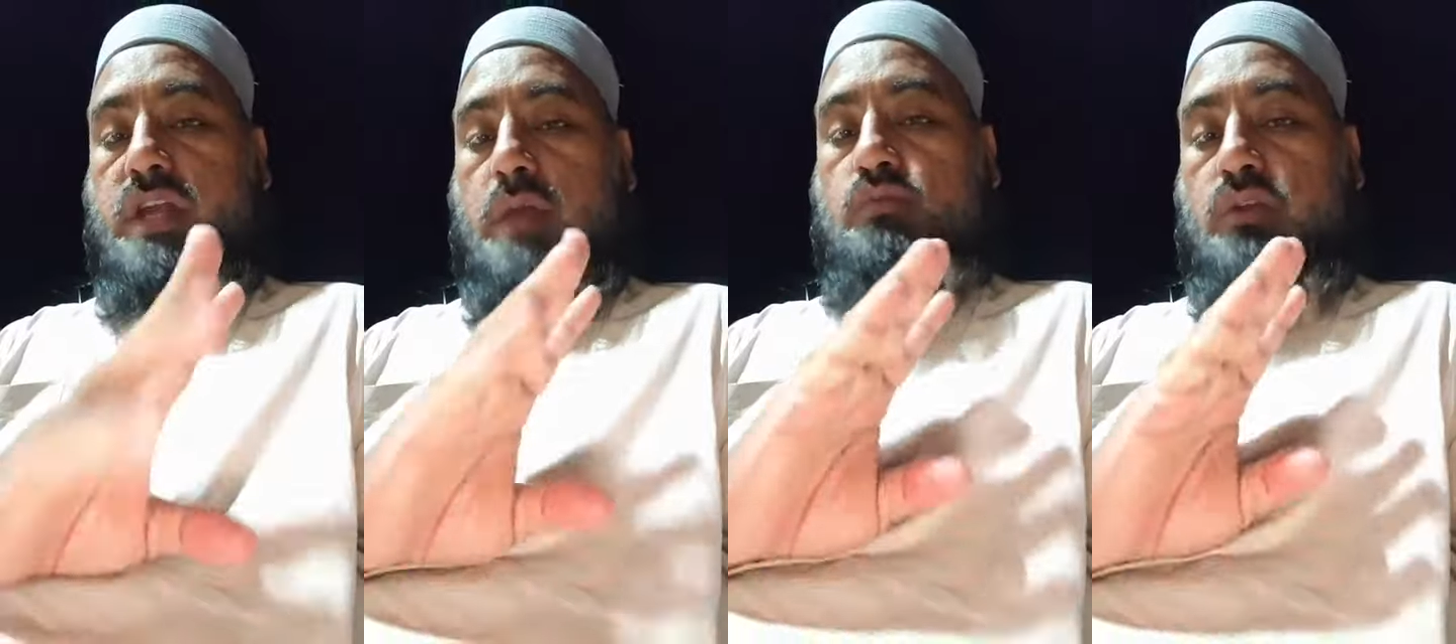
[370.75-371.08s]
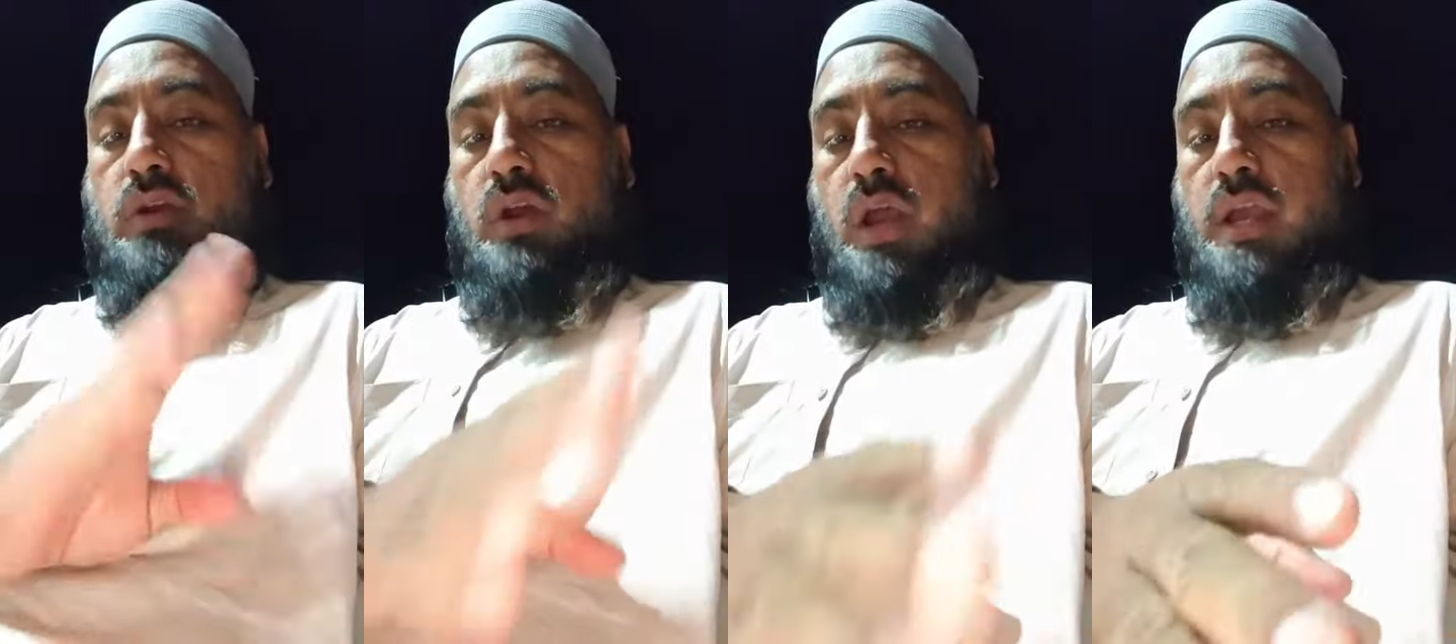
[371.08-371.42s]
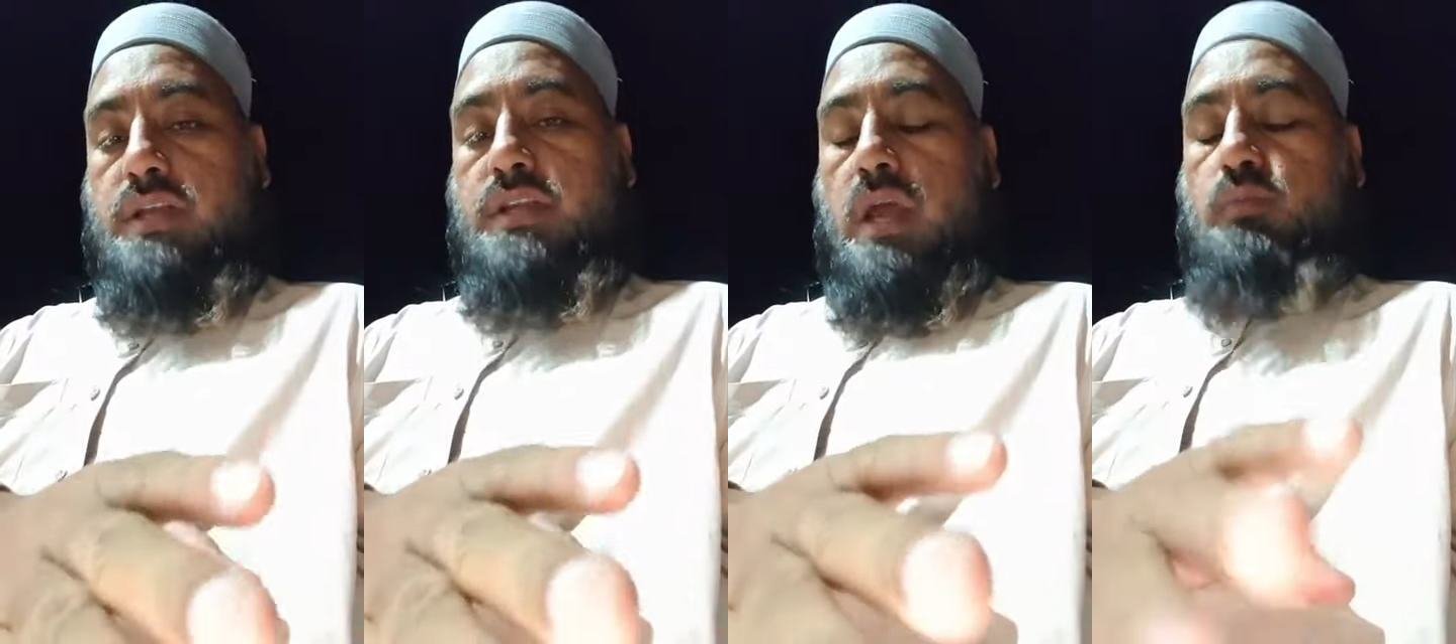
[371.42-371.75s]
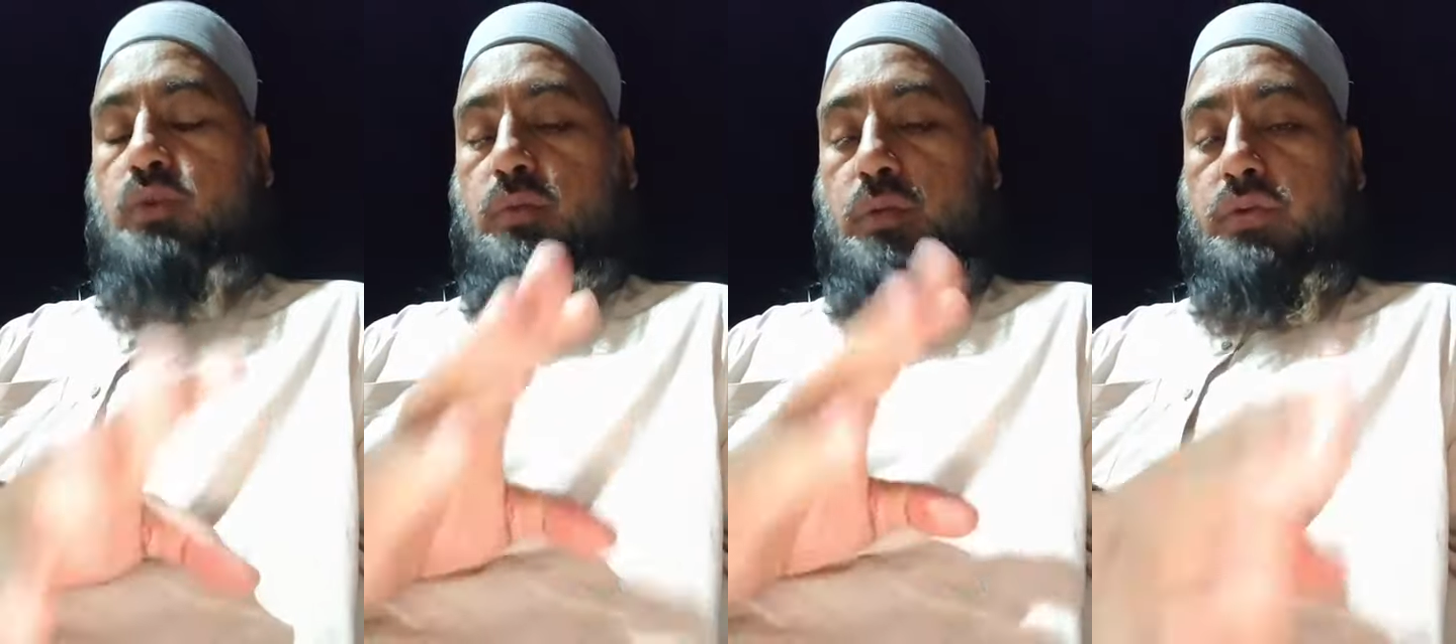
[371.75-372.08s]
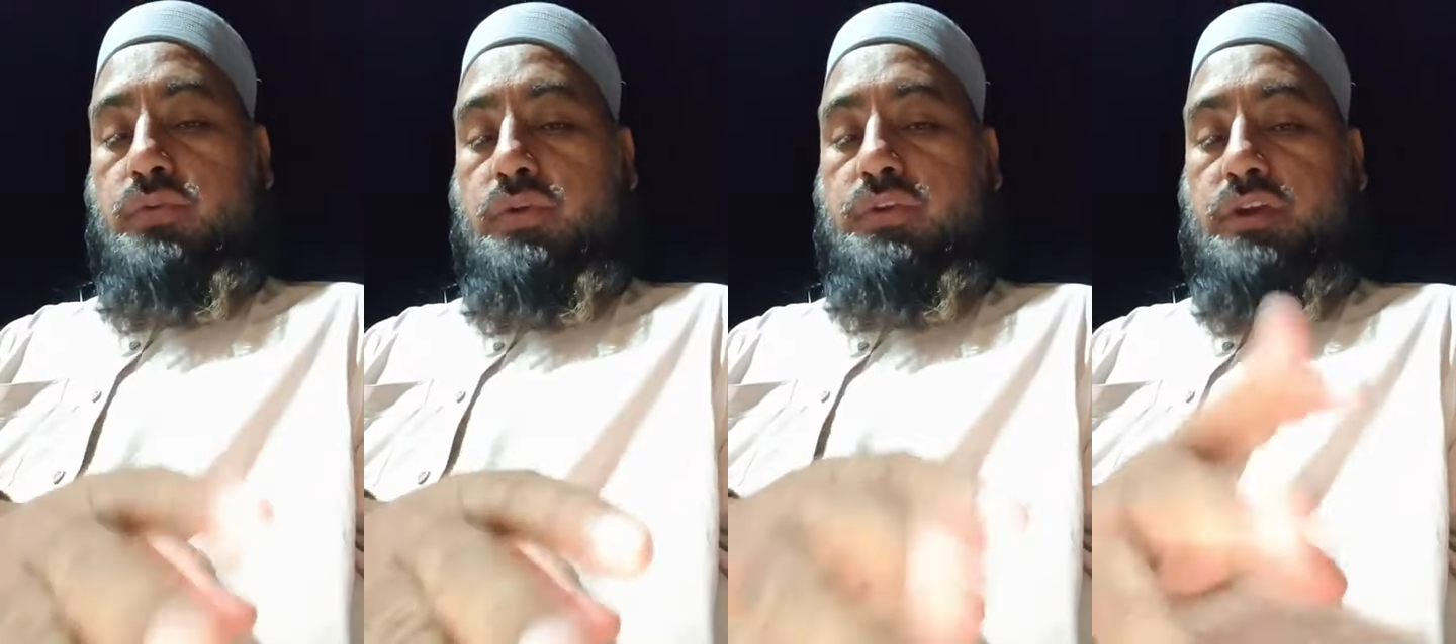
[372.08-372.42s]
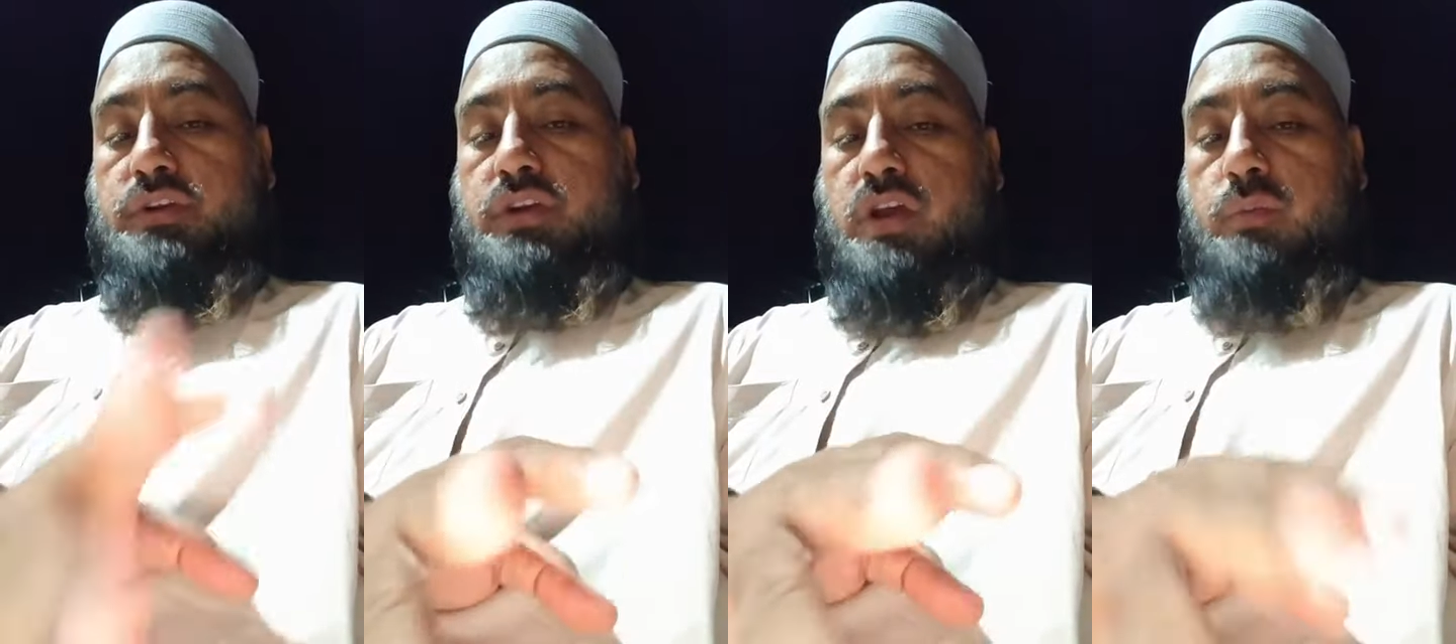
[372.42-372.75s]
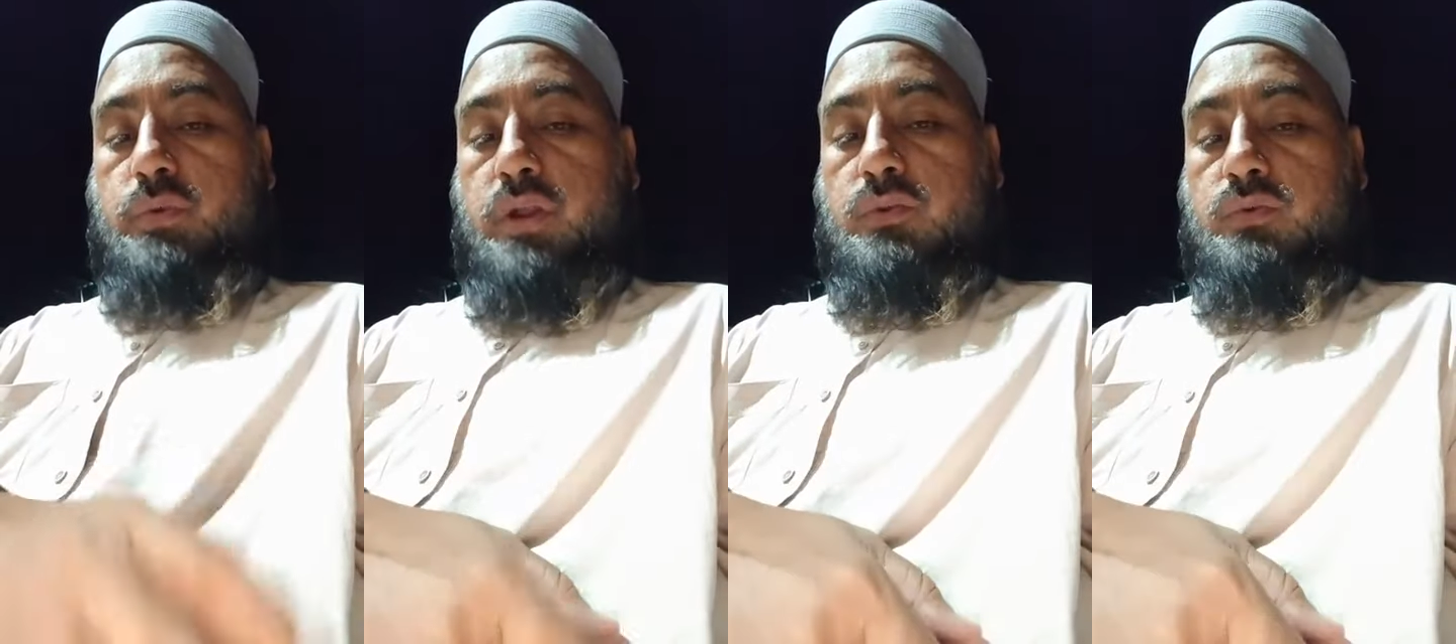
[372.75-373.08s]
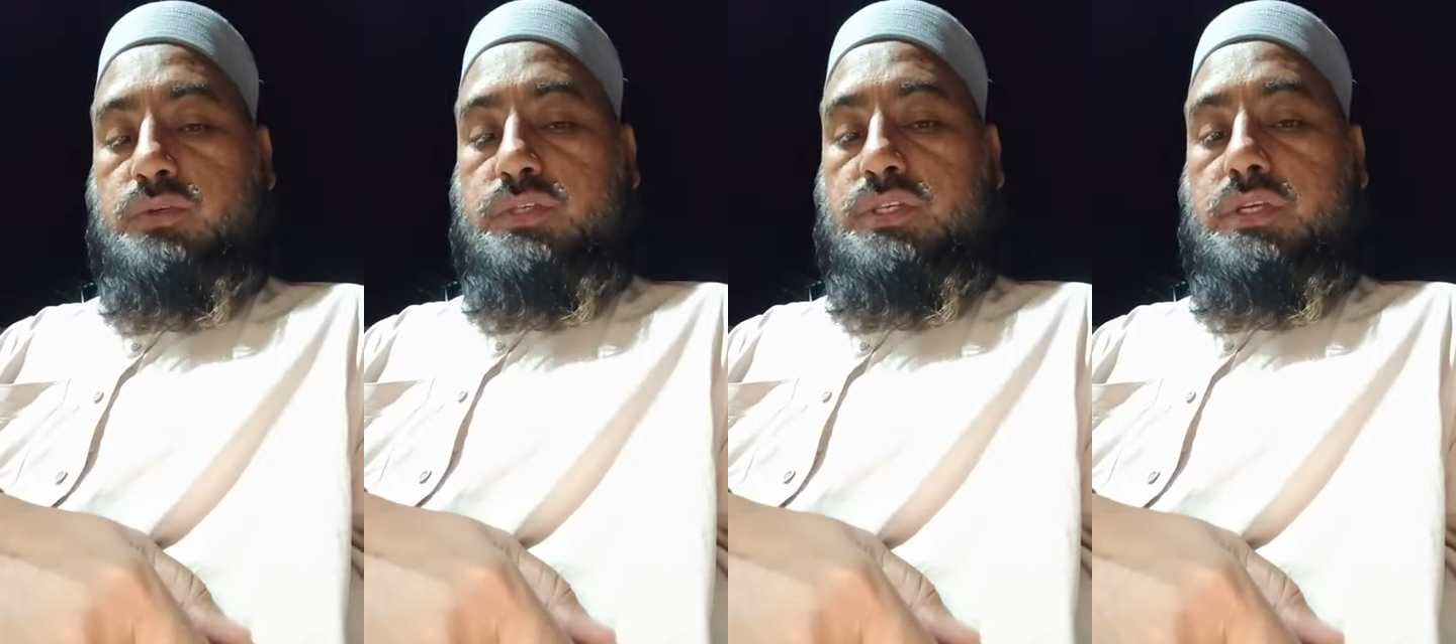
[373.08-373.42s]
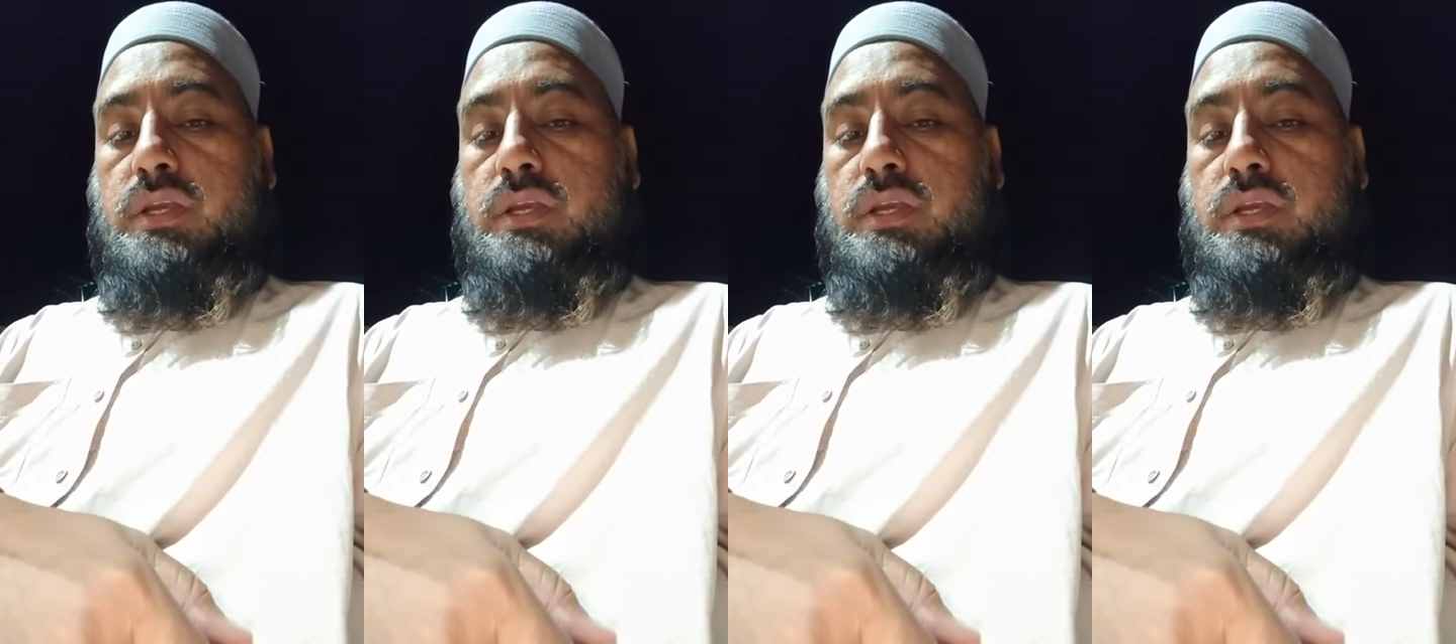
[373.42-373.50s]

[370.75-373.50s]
I am your guide, I am your mentor, Dr. Kamran Kundi,